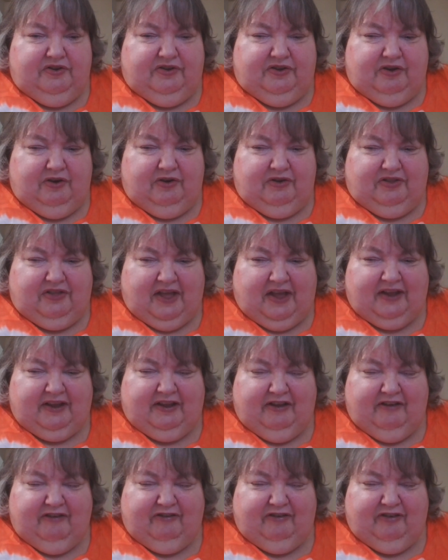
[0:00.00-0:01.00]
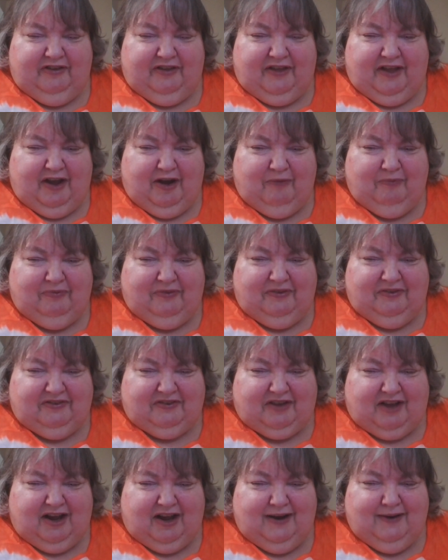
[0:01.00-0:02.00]
So thank you for the help
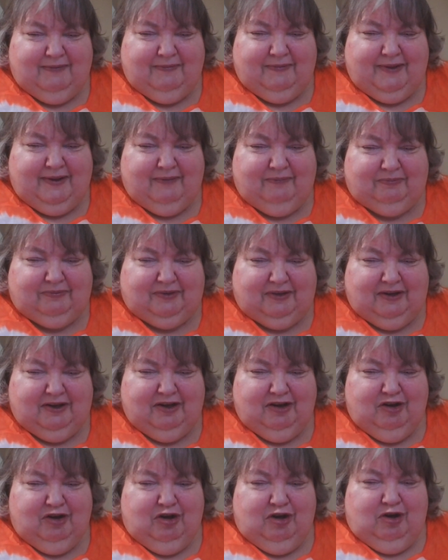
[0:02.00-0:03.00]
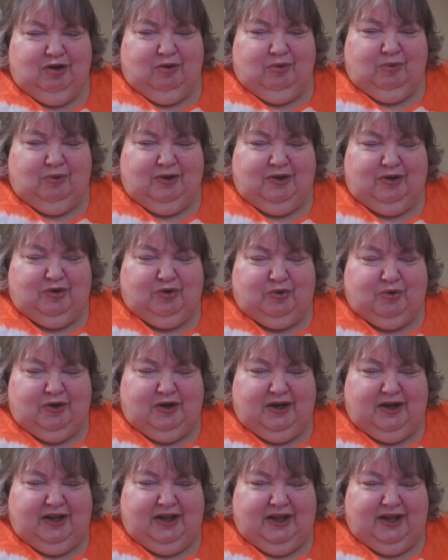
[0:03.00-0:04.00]
that's gotten me up to
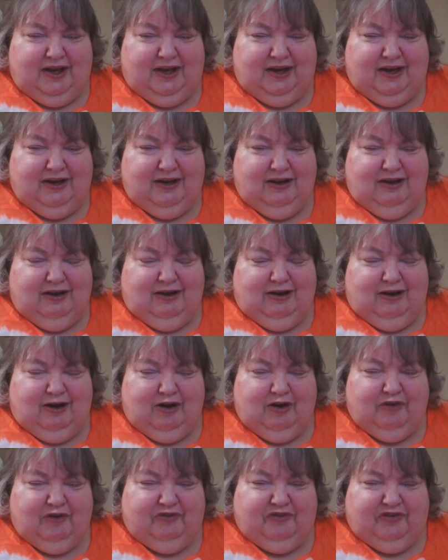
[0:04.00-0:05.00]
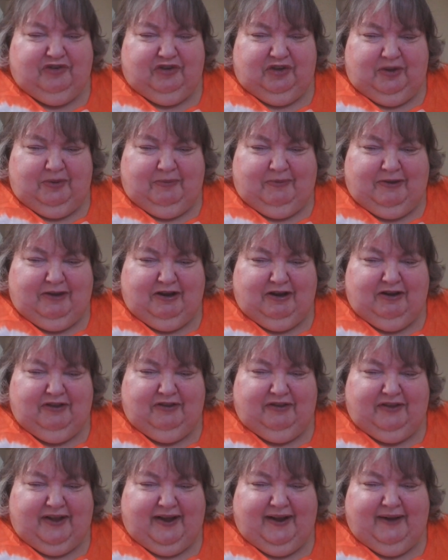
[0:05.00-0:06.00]
120, and hopefully
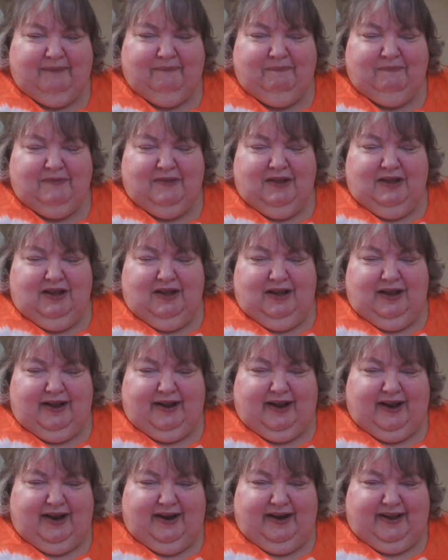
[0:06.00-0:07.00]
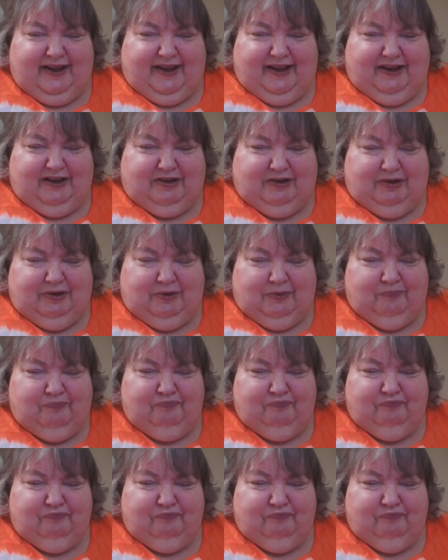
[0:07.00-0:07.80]
beyond that, I gotta get to